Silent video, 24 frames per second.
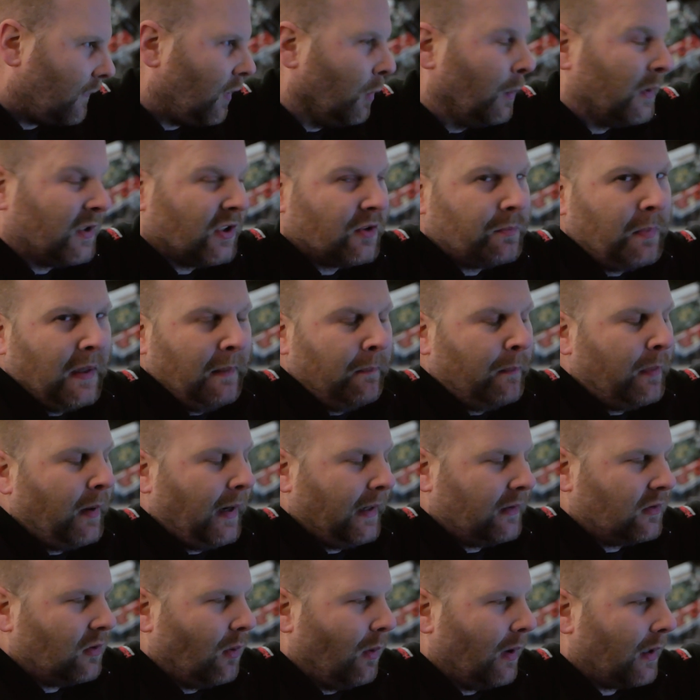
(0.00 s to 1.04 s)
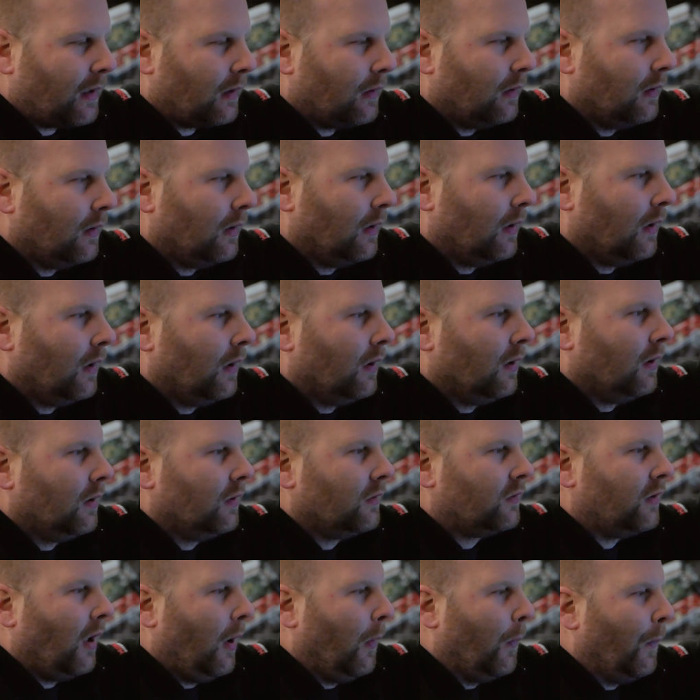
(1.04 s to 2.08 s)
which is mean brake torque.
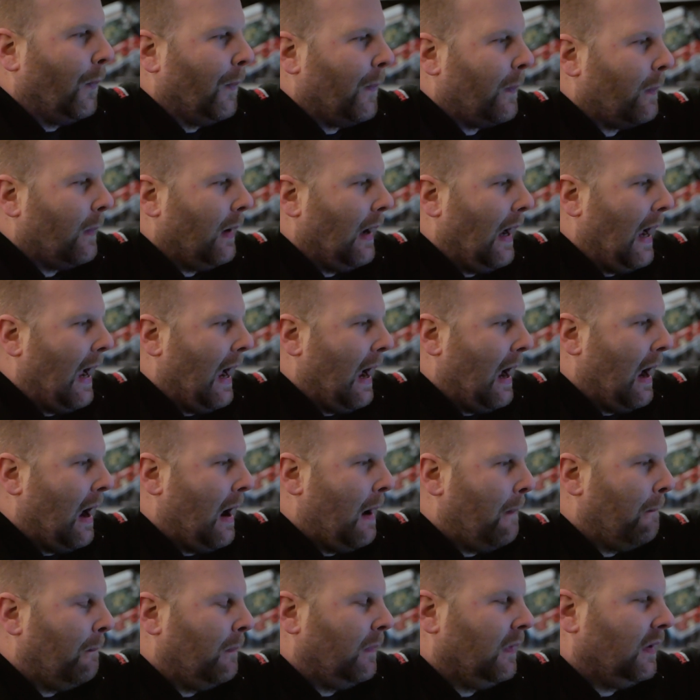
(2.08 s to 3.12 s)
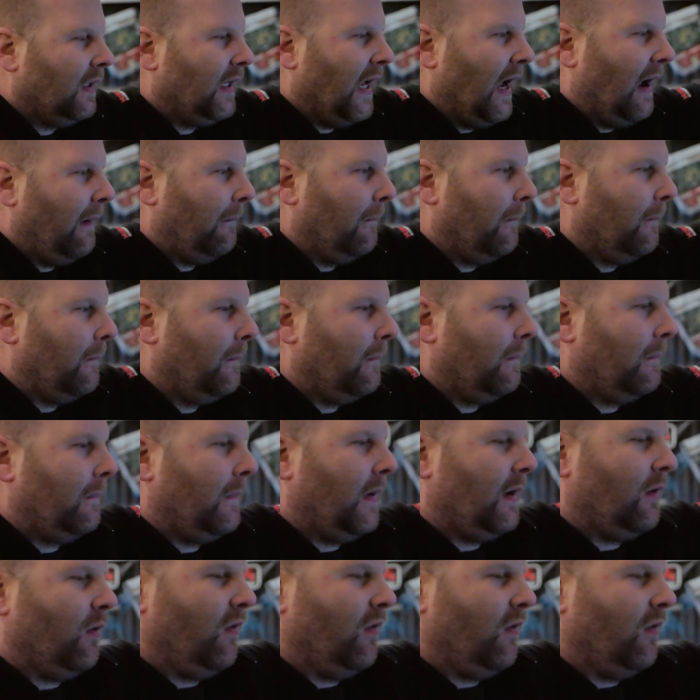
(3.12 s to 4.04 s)
So yeah, I don't